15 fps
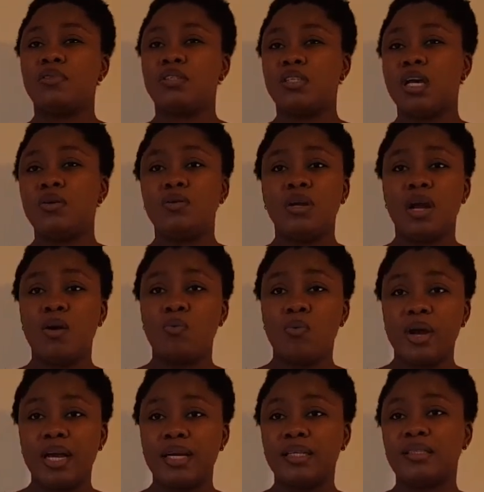cellular
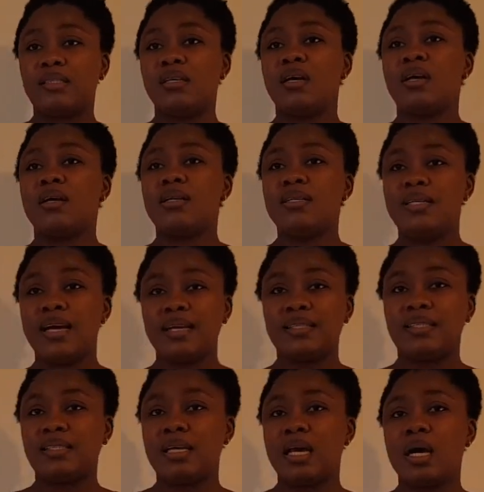waste, dead
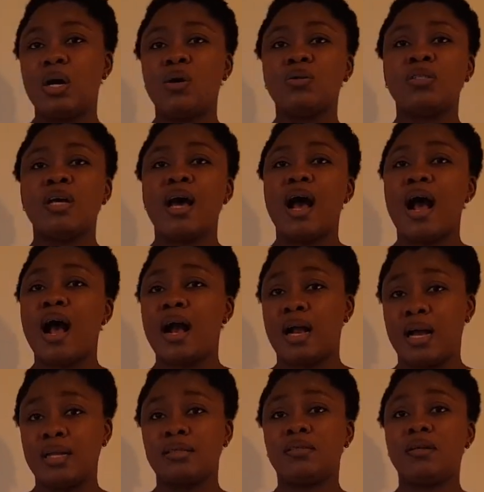cells, and
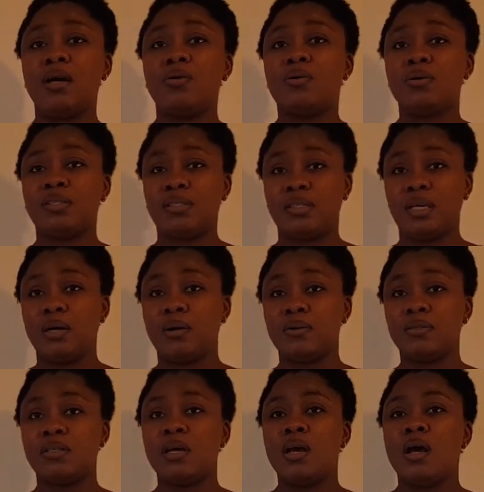cancerous cells.